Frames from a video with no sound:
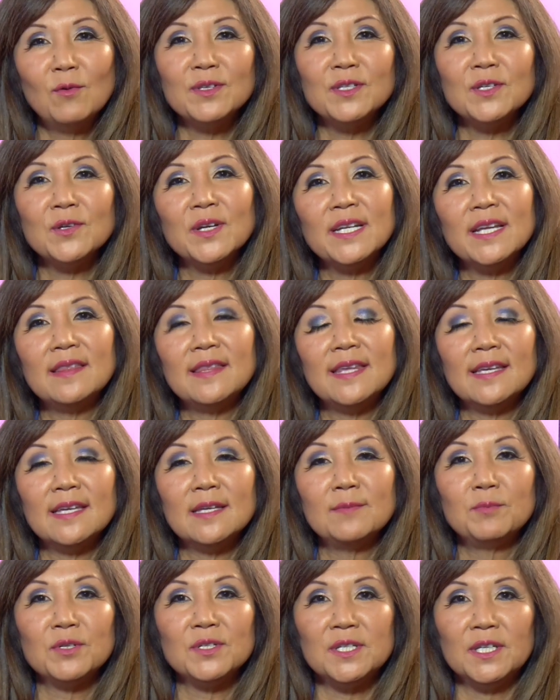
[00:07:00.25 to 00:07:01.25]
Was there anything
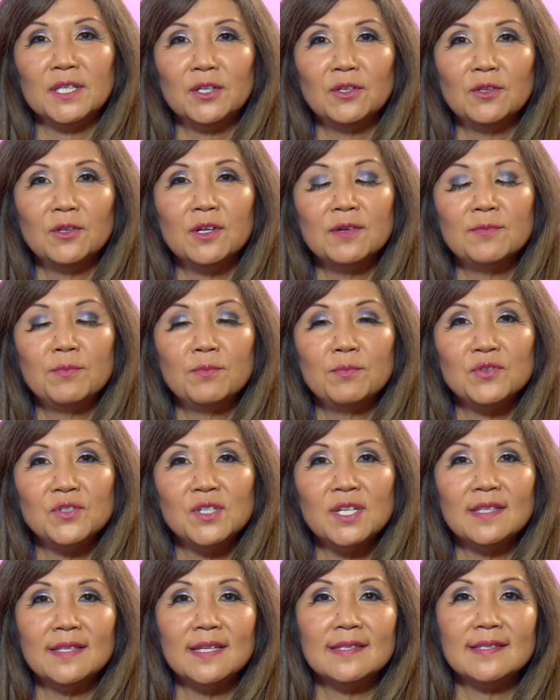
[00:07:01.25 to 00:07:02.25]
in particular,
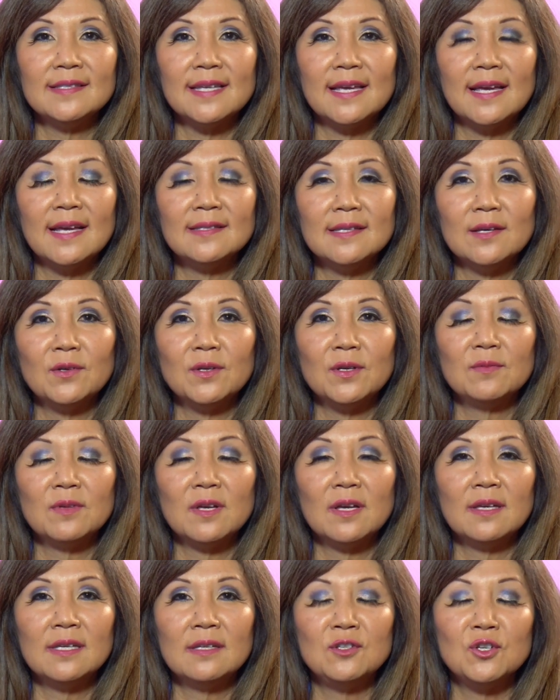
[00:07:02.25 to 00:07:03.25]
Brigitte, that stands out
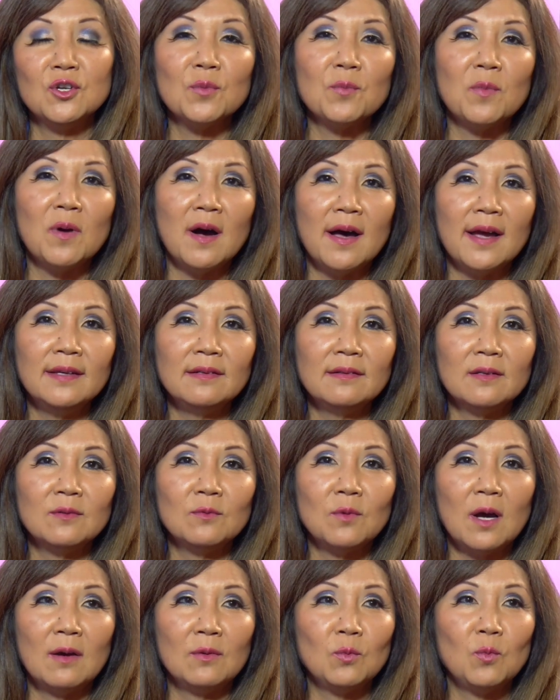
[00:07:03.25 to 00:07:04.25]
in your mind
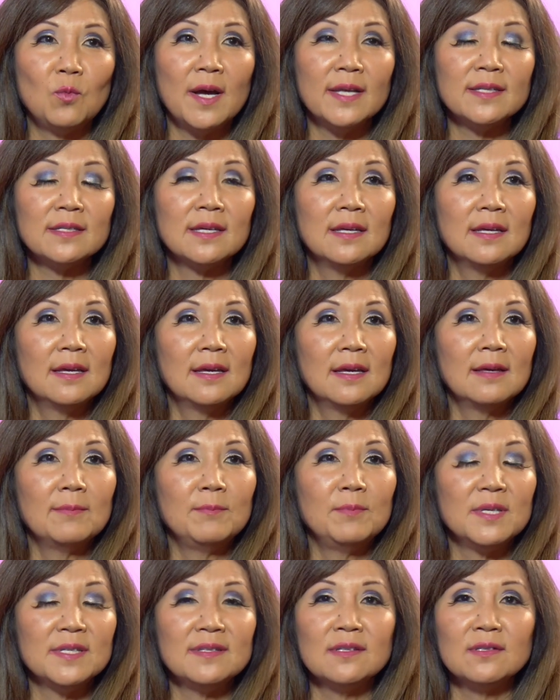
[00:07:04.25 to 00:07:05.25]
on what
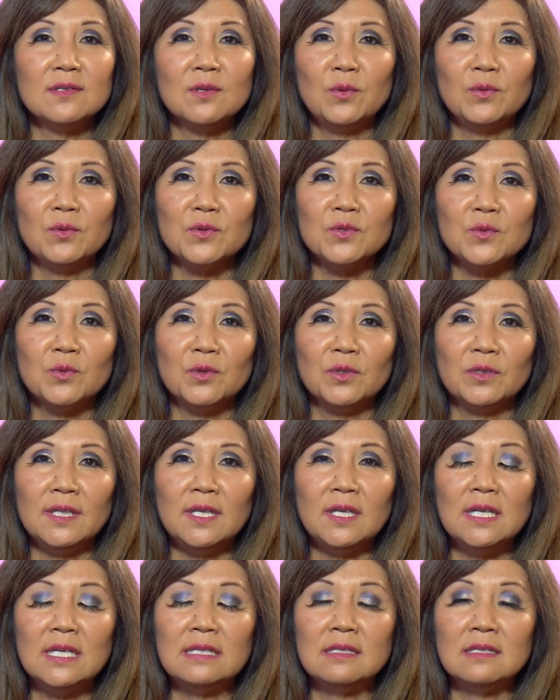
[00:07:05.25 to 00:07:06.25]
business owners
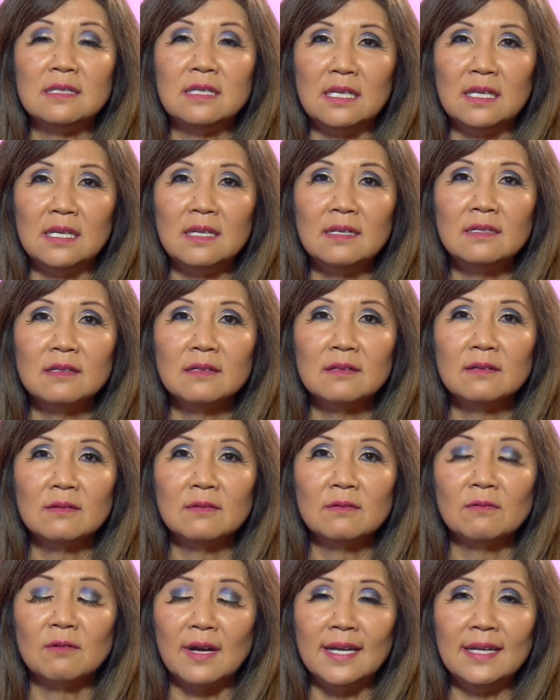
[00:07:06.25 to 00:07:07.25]
really need
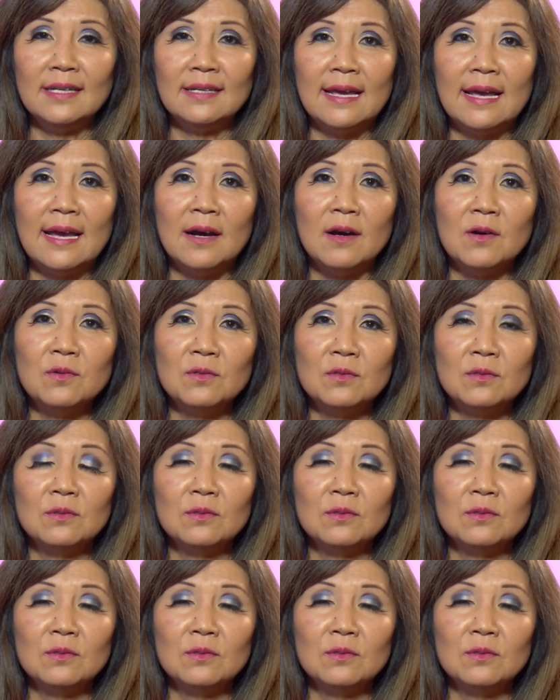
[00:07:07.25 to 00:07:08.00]
right now?